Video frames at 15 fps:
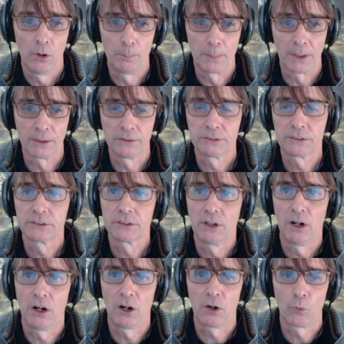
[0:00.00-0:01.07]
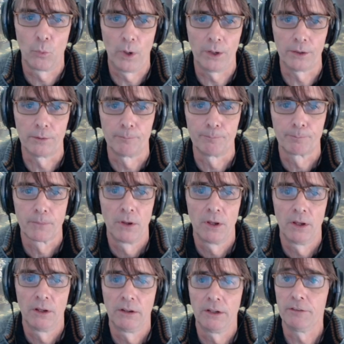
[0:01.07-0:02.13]
operands are 1.
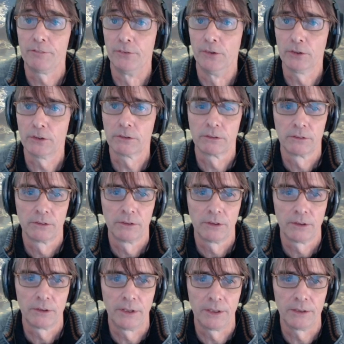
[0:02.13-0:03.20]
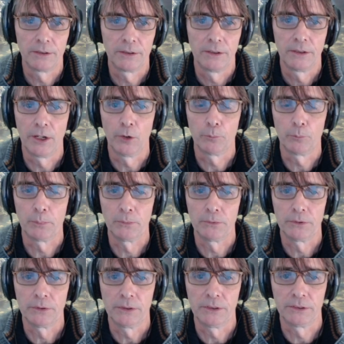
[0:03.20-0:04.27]
If not, then the
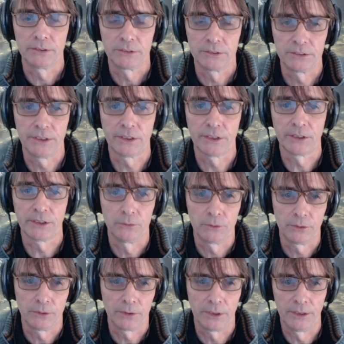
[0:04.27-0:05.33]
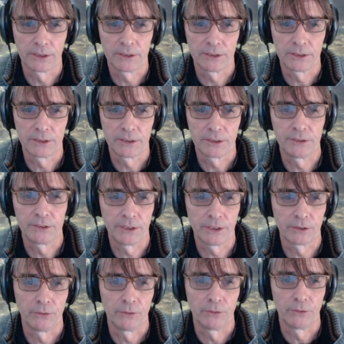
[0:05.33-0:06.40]
output is 0. Then the result is
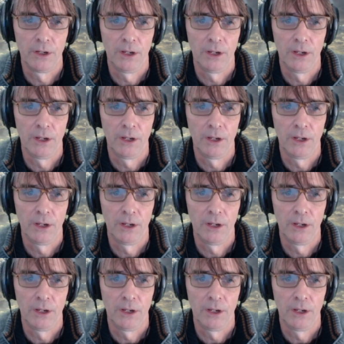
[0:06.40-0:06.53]
0.